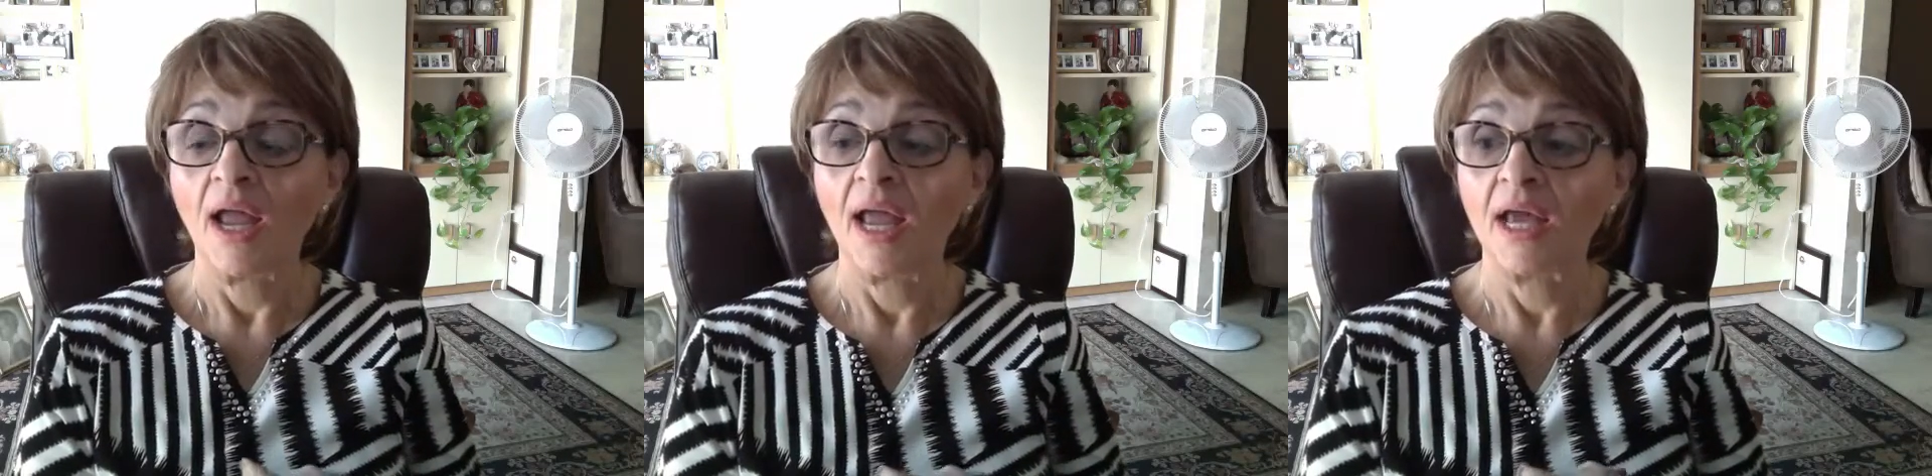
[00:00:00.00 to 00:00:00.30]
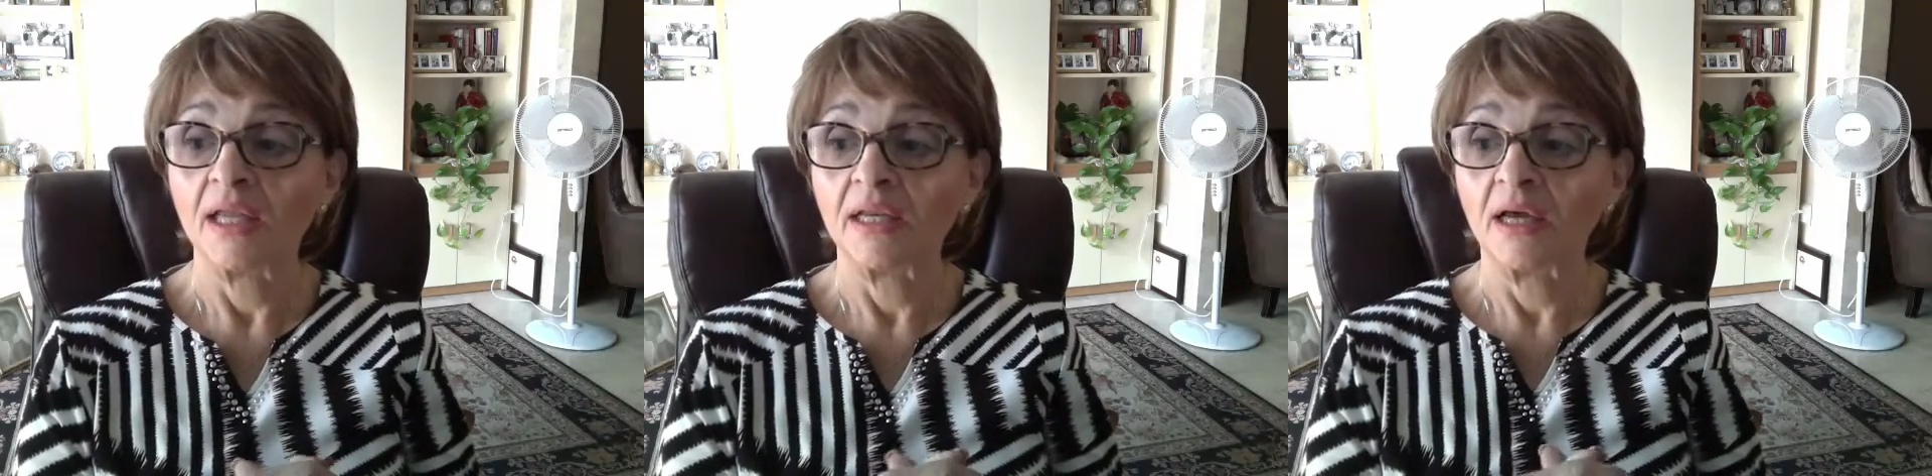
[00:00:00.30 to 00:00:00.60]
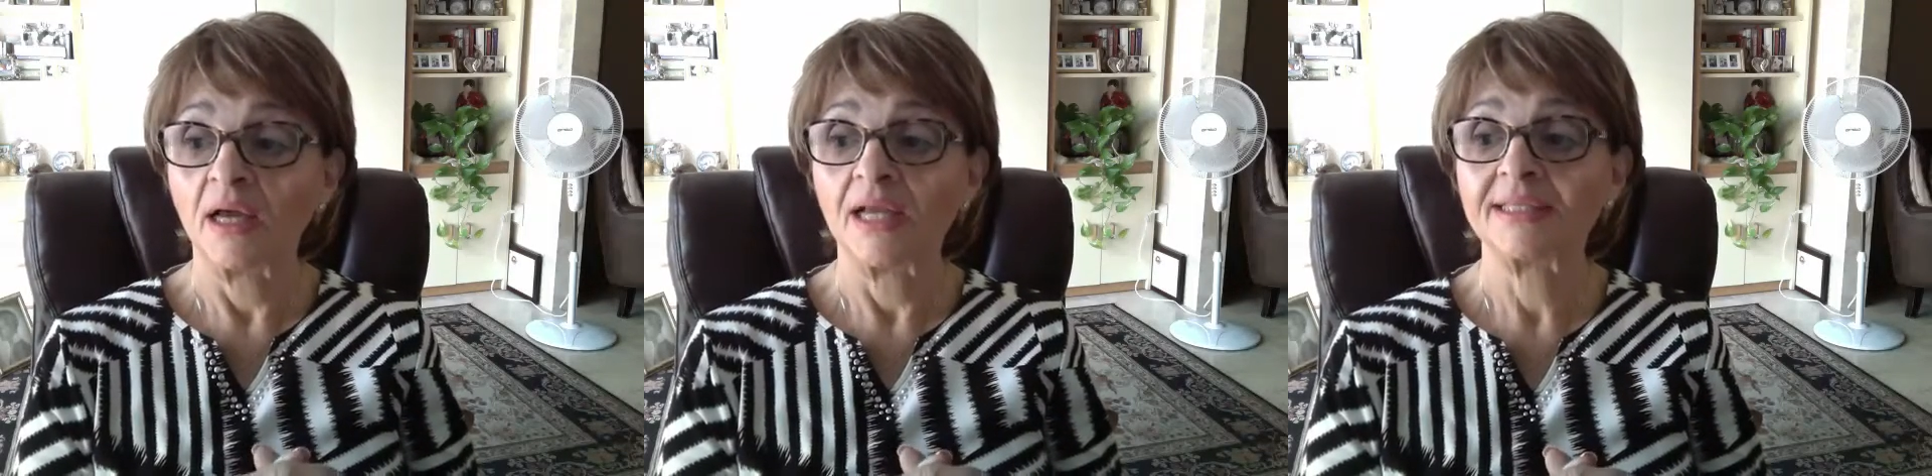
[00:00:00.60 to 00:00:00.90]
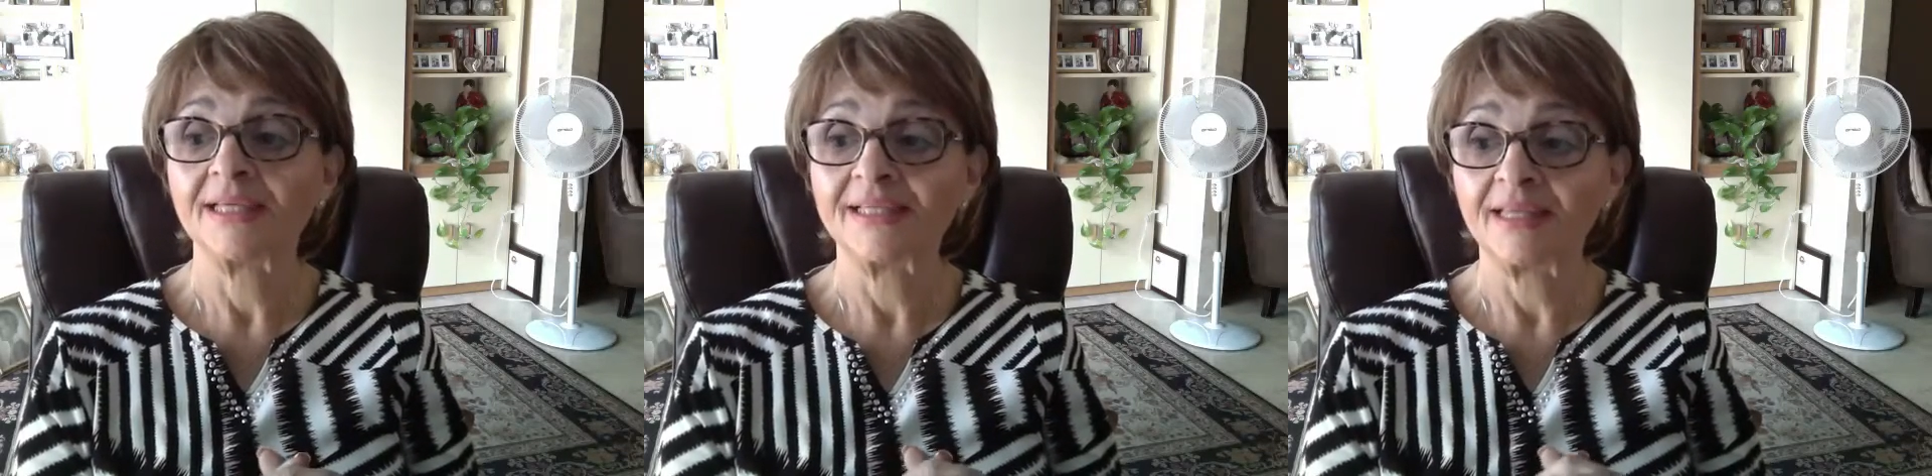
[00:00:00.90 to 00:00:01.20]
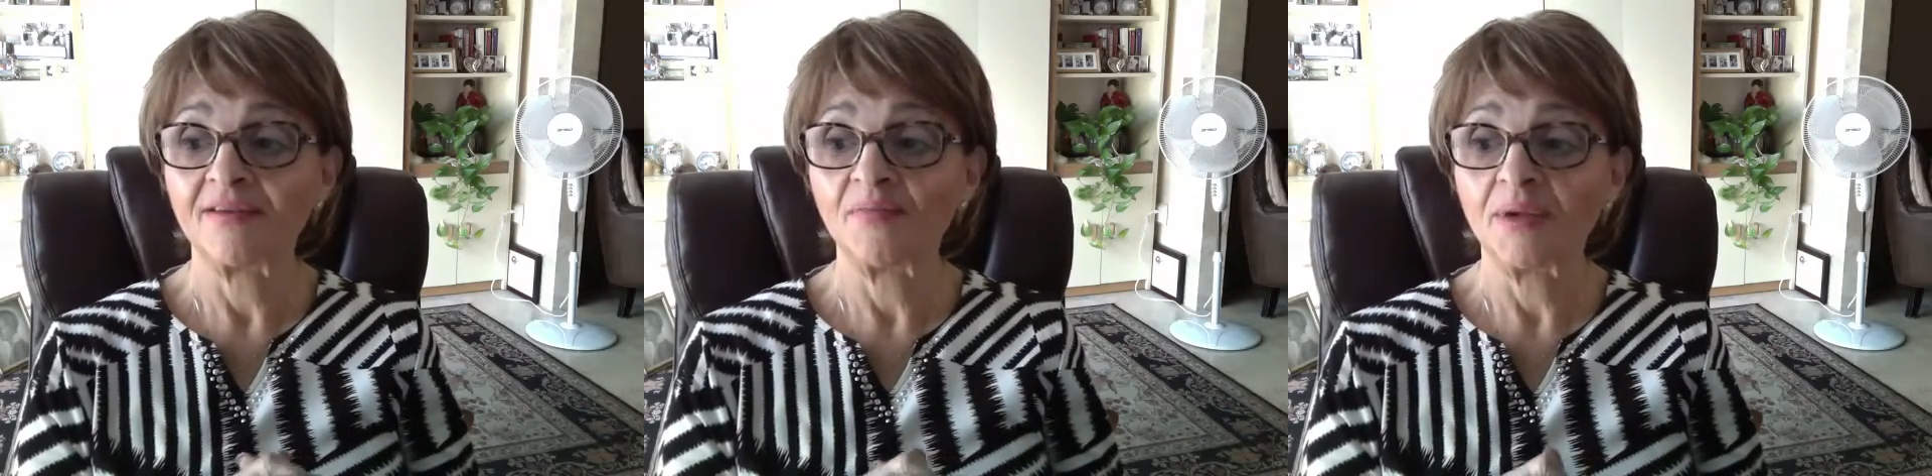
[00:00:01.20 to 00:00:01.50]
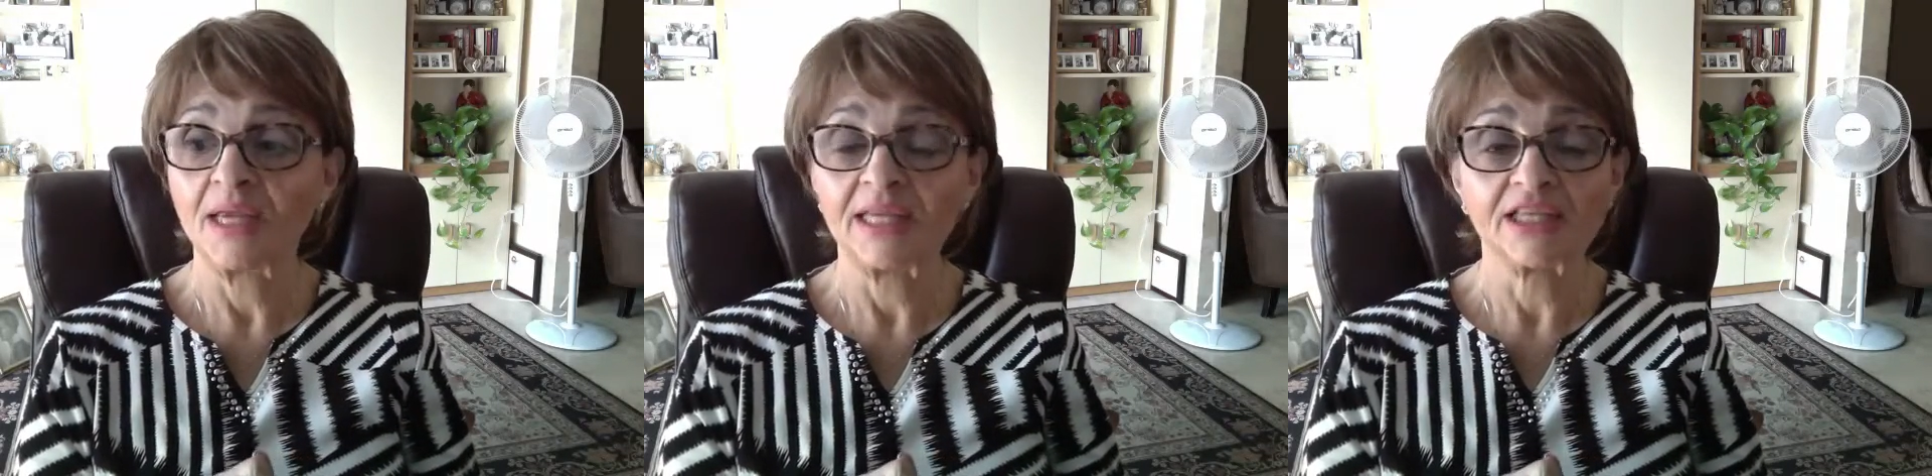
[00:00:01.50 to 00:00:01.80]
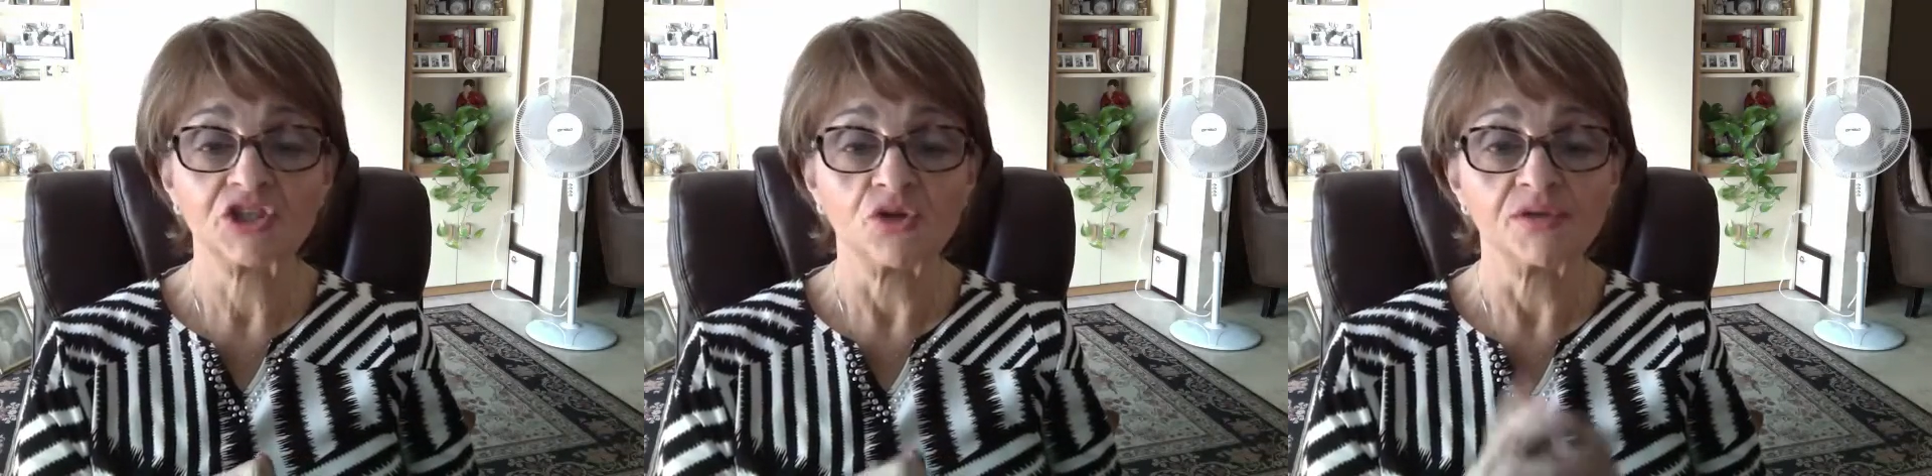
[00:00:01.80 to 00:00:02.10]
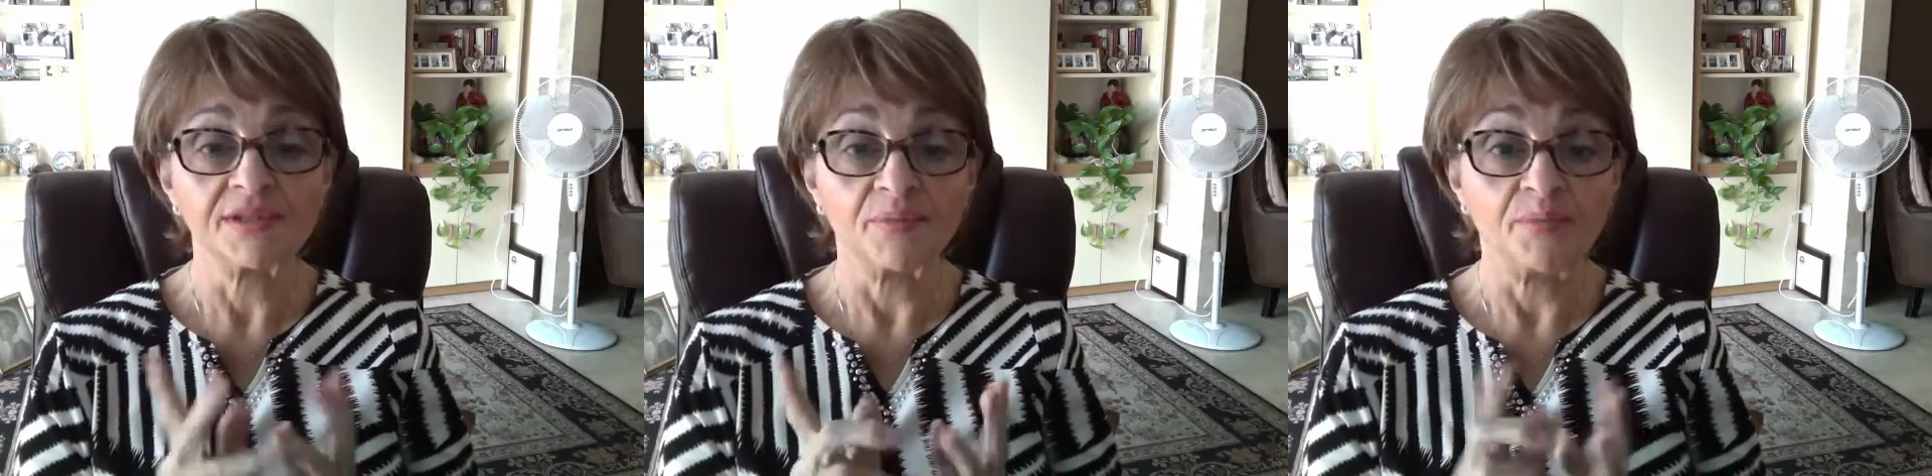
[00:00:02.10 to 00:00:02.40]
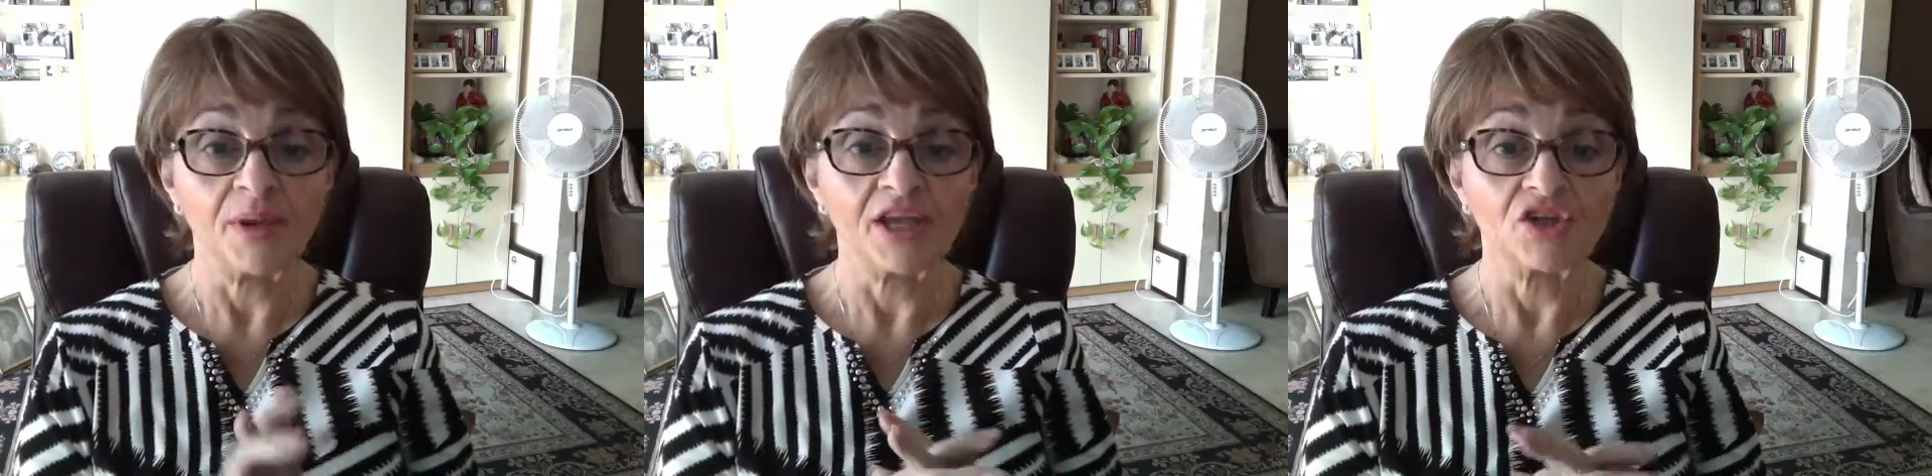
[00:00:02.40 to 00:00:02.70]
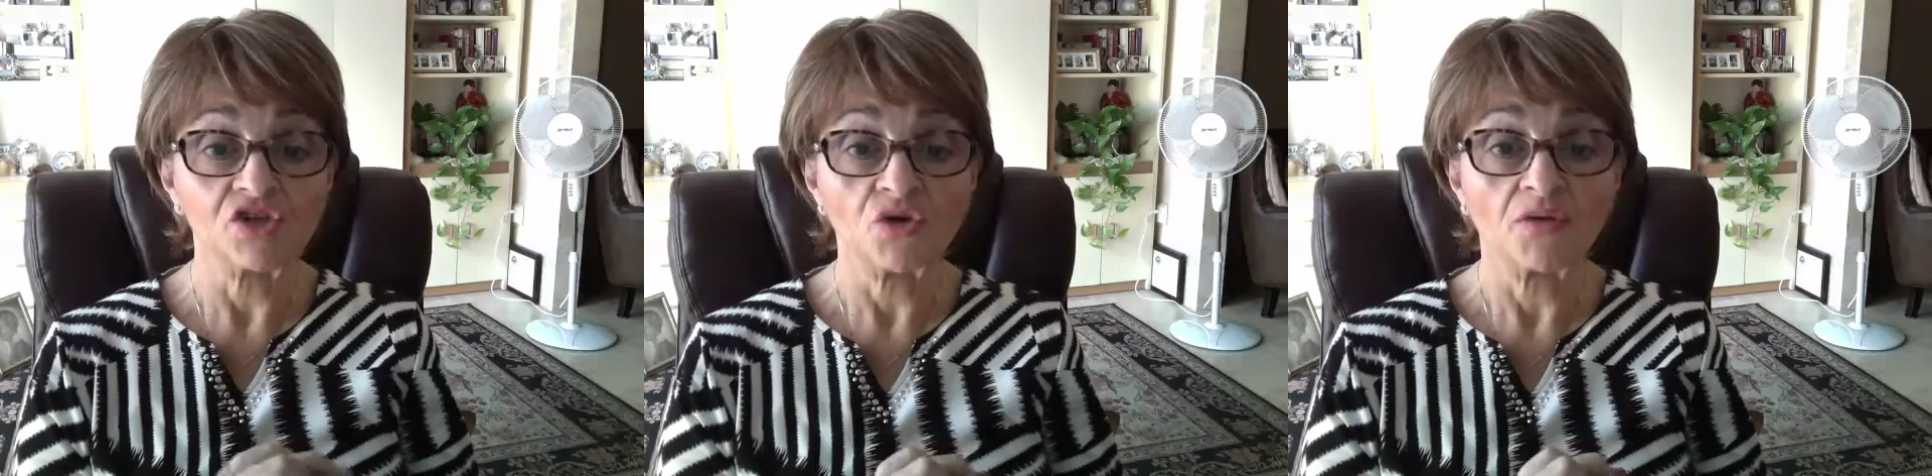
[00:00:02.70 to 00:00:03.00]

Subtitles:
And it doesn't give me an excuse to binge,